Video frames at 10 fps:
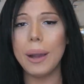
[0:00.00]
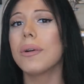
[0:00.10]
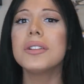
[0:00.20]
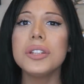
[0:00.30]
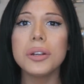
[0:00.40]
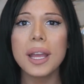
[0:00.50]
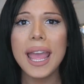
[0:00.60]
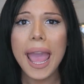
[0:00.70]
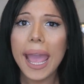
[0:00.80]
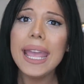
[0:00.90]
I want to do
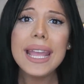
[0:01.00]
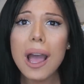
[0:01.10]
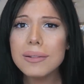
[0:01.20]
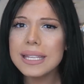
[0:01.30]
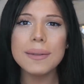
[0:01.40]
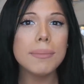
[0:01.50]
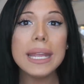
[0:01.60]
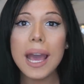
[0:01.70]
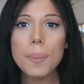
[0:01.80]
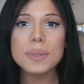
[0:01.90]
hangouts and
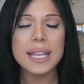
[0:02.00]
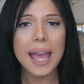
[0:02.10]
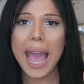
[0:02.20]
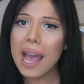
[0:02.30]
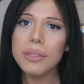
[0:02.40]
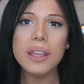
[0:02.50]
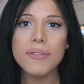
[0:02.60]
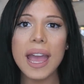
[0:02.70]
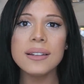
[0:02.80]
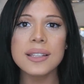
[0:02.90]
meetups at the
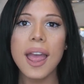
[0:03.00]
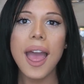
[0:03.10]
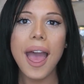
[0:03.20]
event.